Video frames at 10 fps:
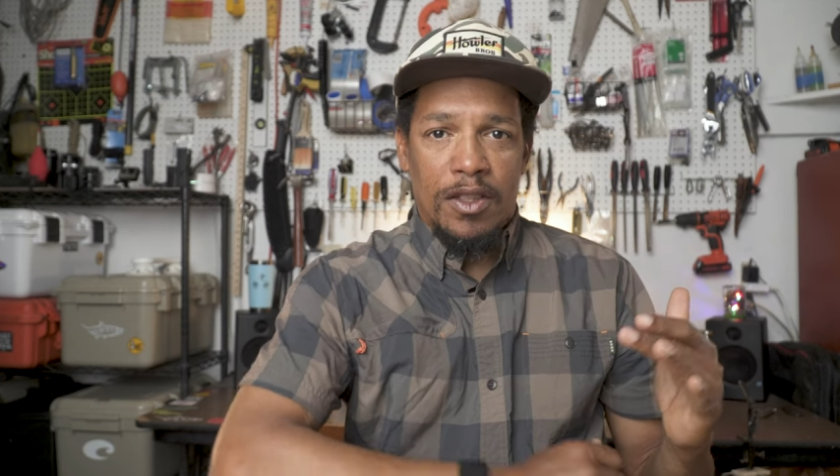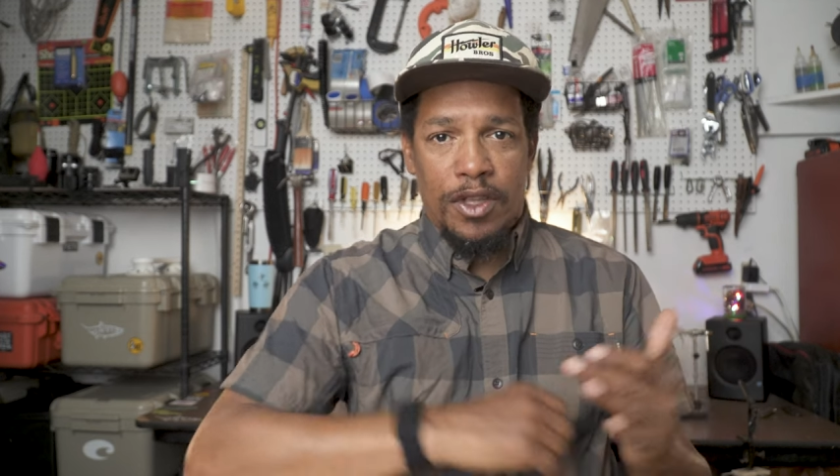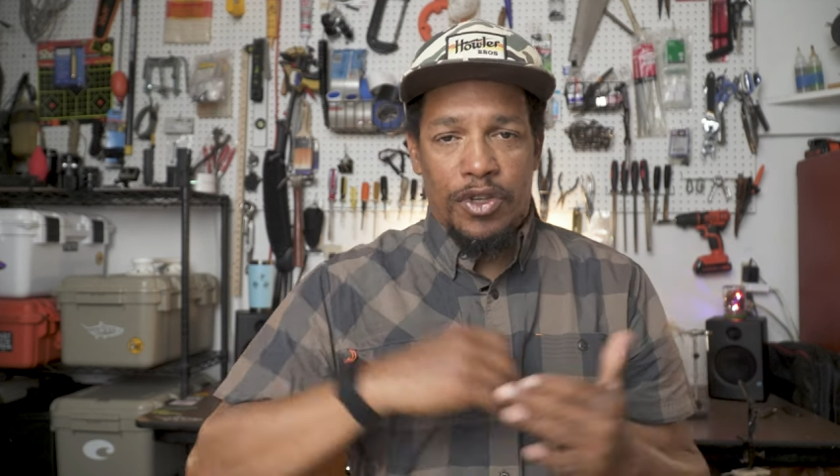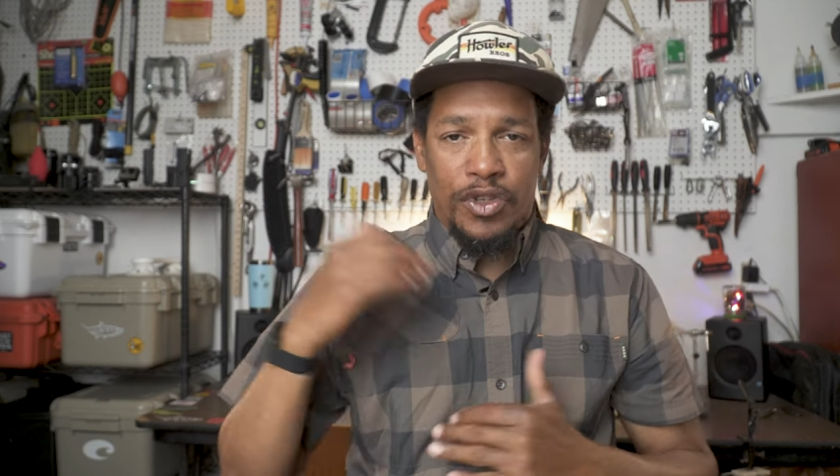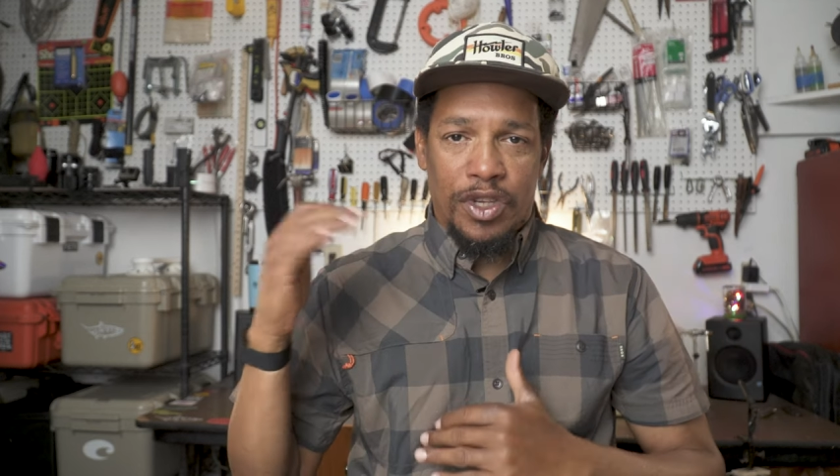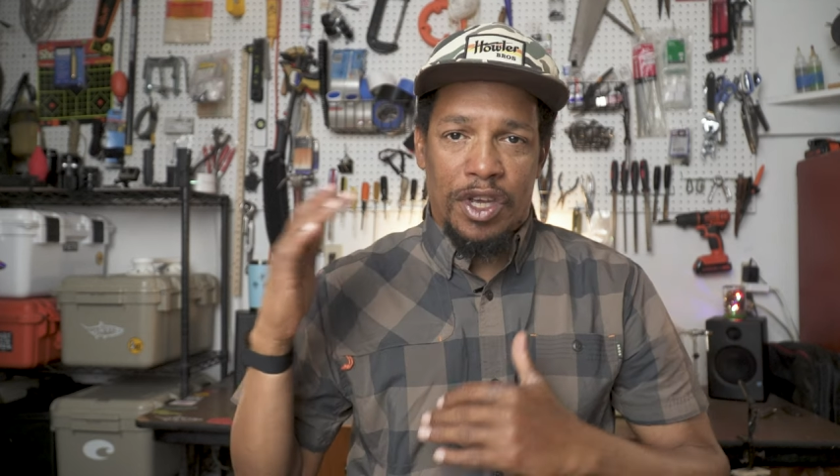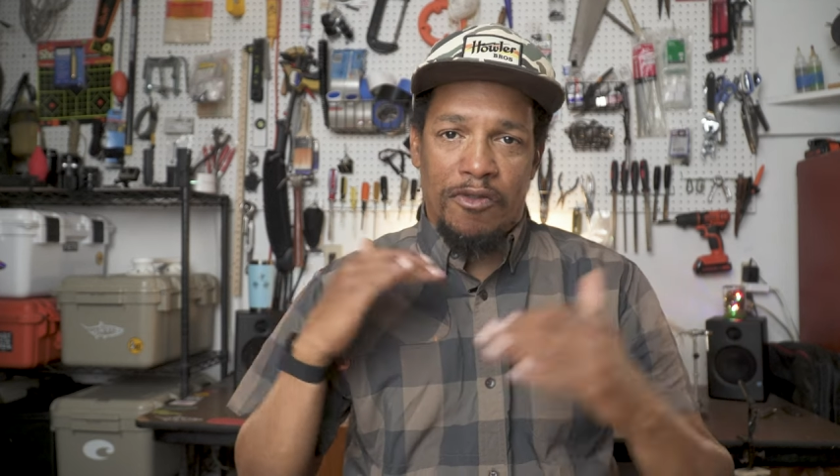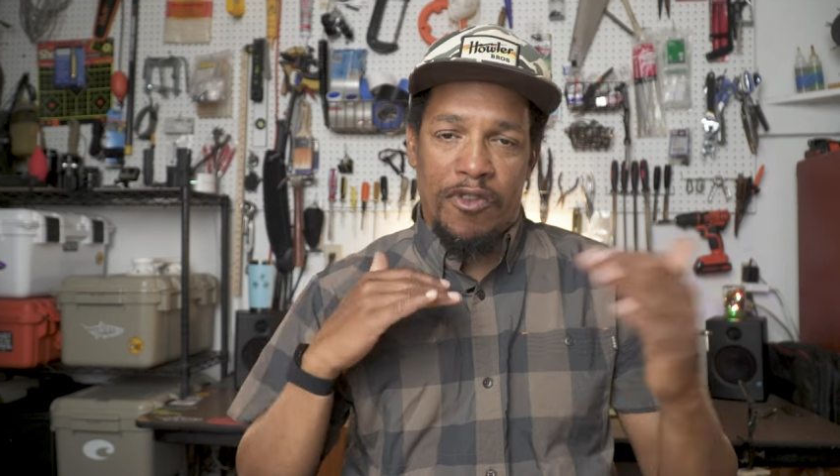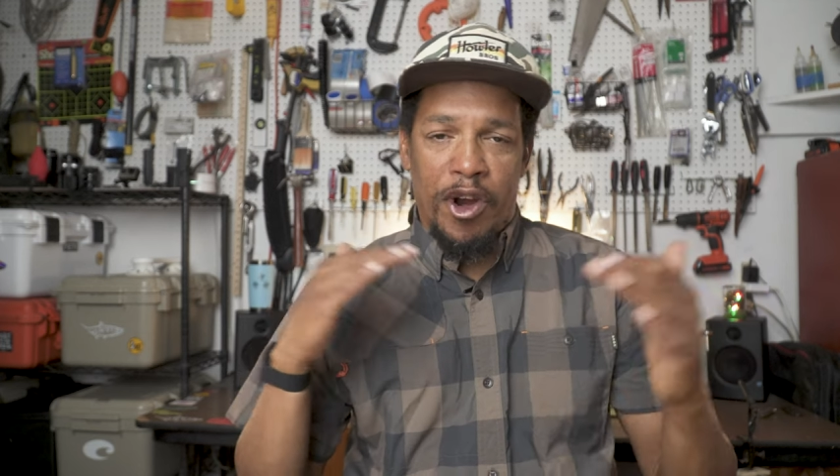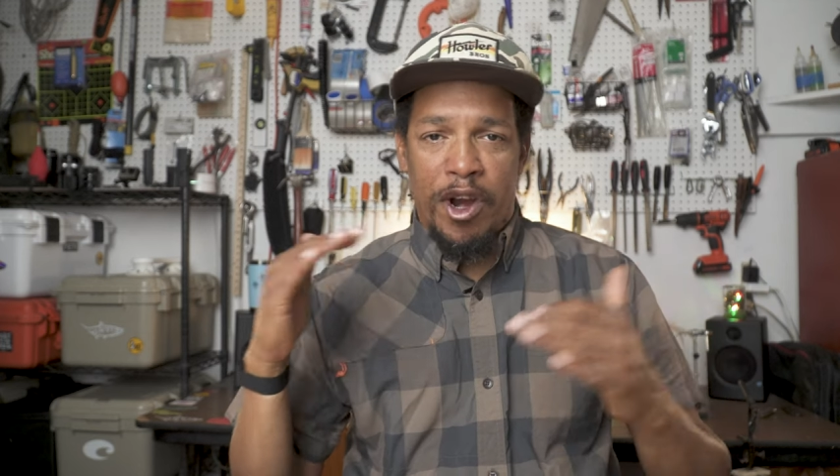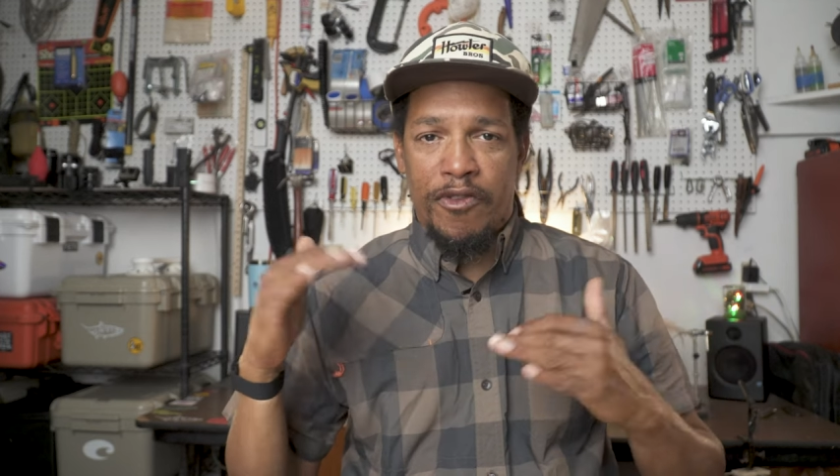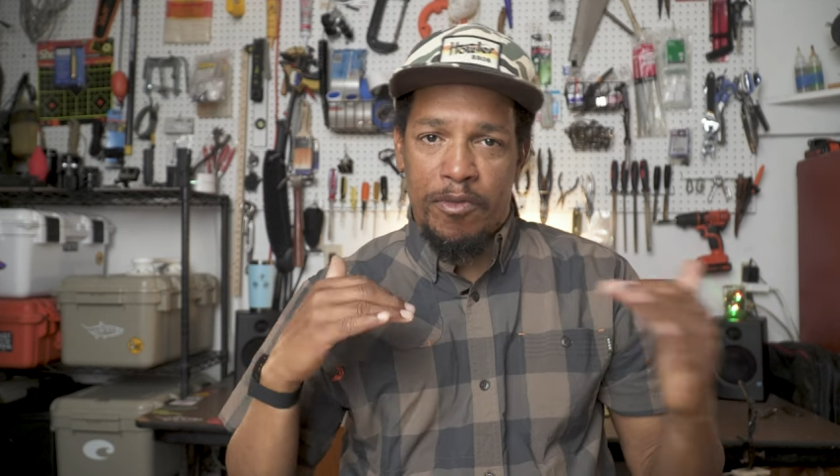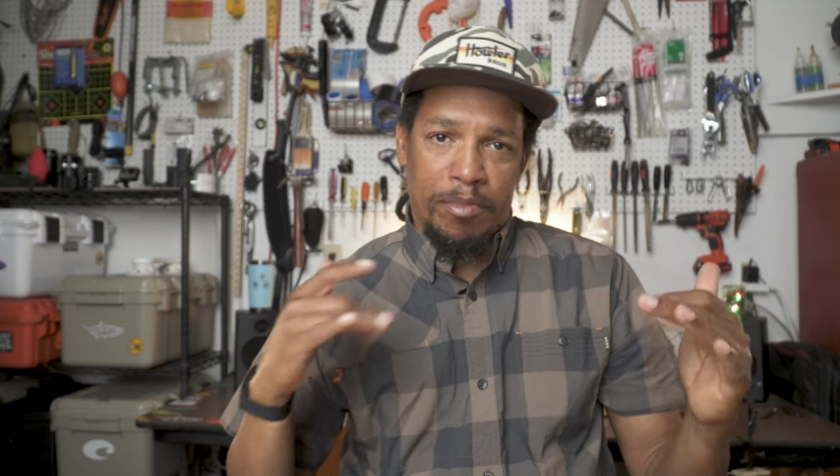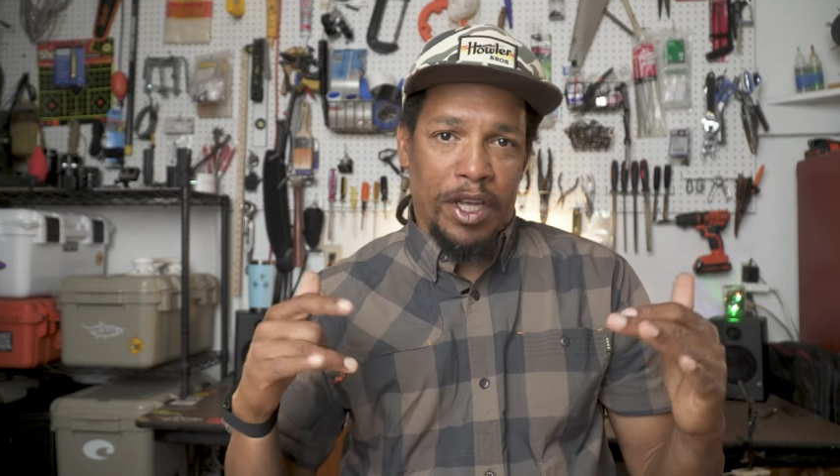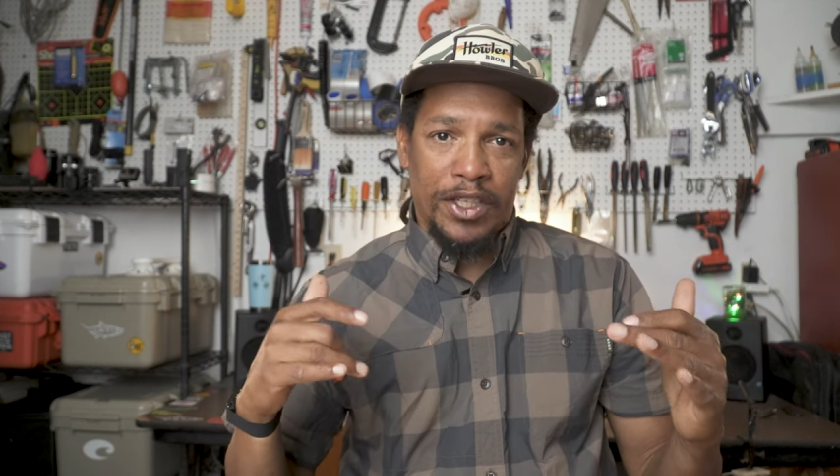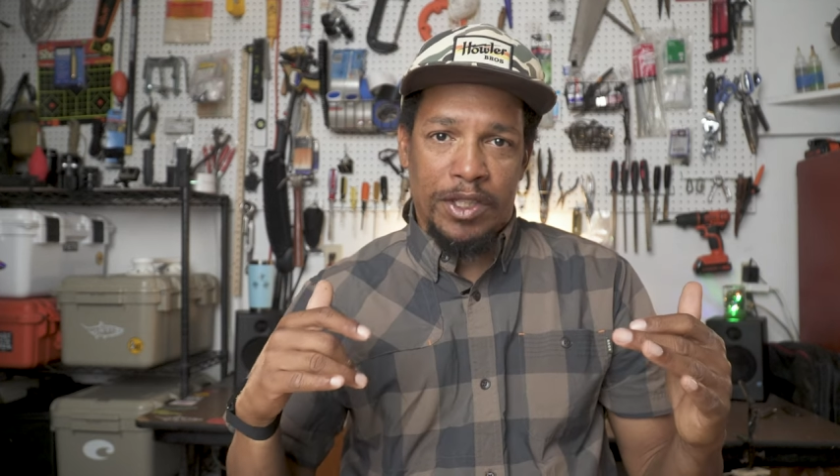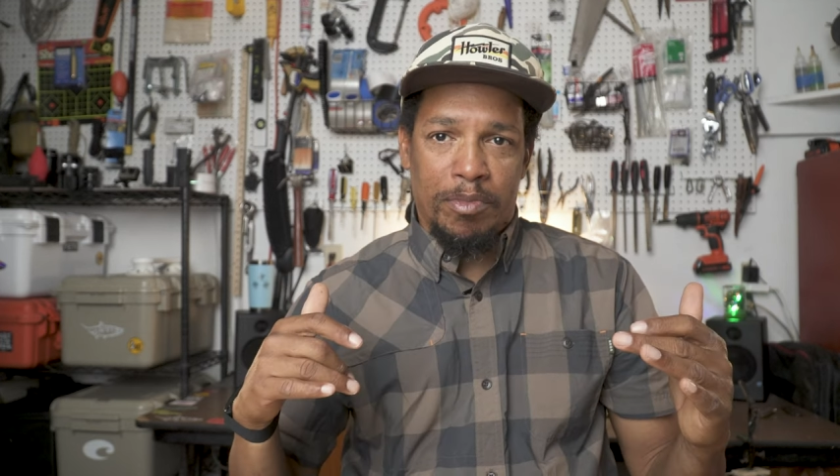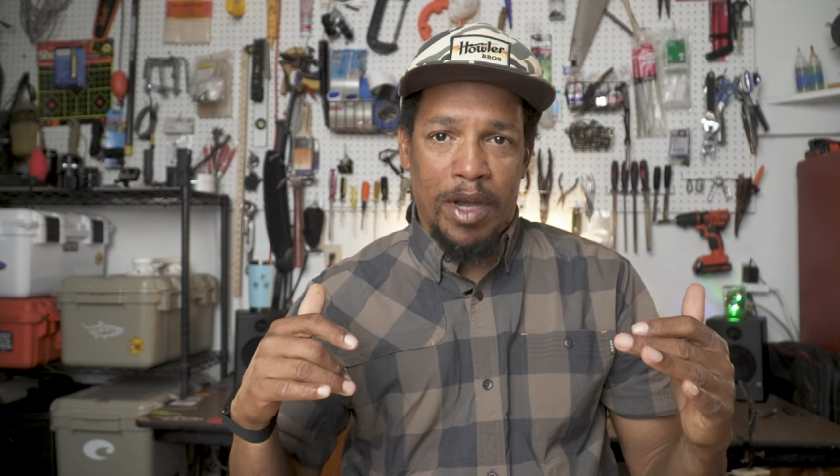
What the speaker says: this is gonna vary from place to